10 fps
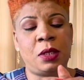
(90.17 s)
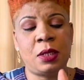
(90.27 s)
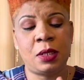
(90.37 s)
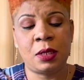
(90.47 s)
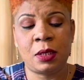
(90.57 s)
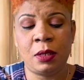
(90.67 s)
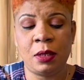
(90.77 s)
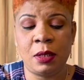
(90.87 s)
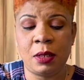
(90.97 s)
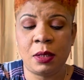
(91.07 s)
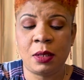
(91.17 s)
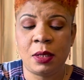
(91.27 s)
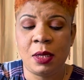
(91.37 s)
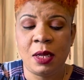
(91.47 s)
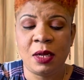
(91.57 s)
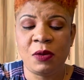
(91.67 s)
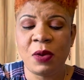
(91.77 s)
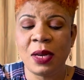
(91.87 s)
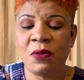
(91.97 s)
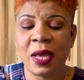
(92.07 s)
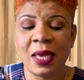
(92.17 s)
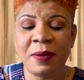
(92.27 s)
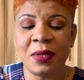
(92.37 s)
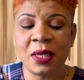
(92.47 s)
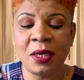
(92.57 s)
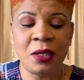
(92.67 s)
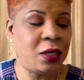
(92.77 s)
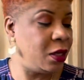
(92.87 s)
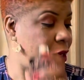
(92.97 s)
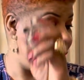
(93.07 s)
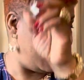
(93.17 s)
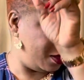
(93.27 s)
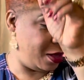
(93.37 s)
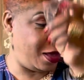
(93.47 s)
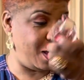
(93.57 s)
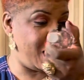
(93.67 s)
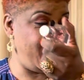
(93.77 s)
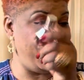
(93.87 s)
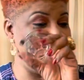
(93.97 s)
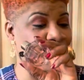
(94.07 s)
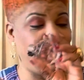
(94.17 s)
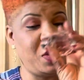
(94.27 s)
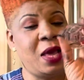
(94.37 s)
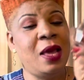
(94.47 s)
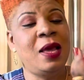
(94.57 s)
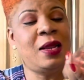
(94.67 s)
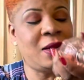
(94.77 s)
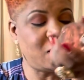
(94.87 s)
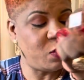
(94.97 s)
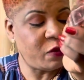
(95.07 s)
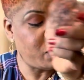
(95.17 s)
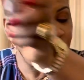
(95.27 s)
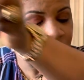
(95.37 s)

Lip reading: This is good. Why do I keep saying shit? I don't know. This perfume